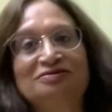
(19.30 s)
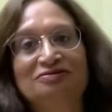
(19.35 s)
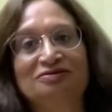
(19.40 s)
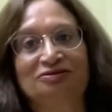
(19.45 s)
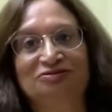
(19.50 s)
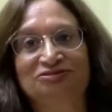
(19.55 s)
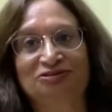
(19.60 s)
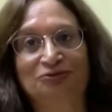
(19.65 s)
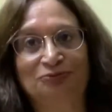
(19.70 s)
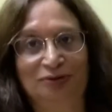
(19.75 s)
is
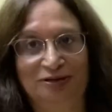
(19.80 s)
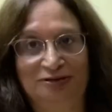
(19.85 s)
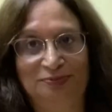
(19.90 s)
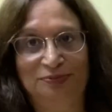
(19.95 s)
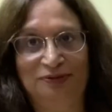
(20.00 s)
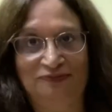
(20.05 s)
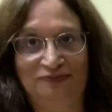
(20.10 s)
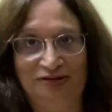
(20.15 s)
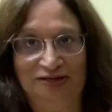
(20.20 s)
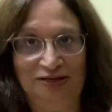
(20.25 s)
also going to
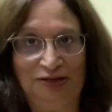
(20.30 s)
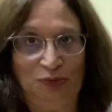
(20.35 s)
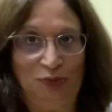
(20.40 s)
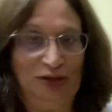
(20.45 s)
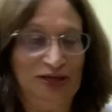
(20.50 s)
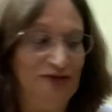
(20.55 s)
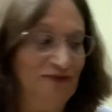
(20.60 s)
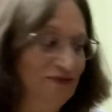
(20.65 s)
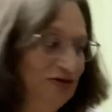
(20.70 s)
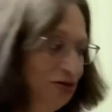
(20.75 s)
be a very
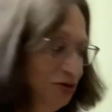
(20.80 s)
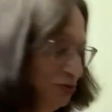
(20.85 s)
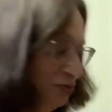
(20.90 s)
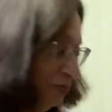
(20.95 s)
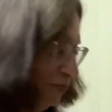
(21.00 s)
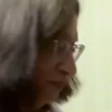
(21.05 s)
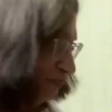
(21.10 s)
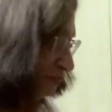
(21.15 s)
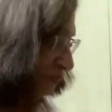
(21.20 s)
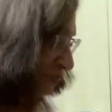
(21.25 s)
quick
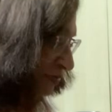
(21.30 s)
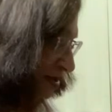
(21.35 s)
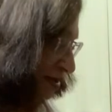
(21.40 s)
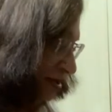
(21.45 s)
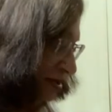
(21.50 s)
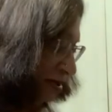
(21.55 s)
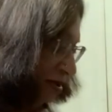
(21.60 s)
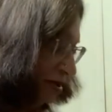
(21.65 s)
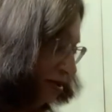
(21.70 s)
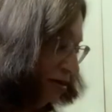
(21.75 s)
video.
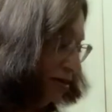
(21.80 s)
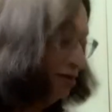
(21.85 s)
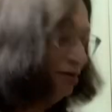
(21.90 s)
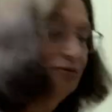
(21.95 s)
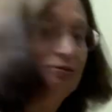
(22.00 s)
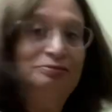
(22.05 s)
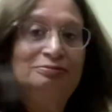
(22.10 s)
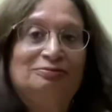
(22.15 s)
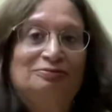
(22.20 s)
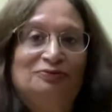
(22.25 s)

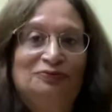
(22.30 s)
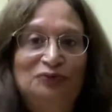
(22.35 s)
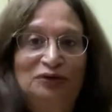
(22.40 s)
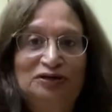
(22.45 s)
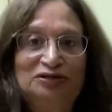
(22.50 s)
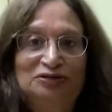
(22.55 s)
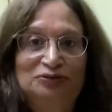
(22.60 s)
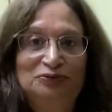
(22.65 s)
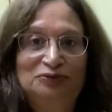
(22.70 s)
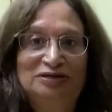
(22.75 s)

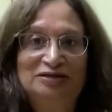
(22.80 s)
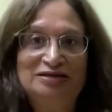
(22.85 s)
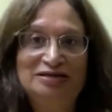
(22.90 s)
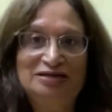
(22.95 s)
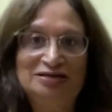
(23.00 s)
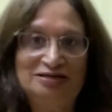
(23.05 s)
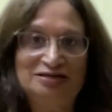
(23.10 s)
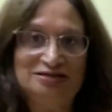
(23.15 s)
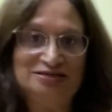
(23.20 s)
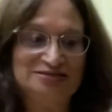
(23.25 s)
What you would
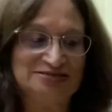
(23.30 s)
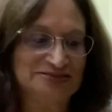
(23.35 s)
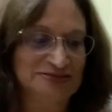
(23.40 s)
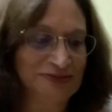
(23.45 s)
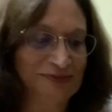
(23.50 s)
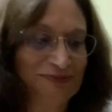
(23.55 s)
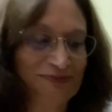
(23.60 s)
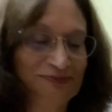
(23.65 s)
need is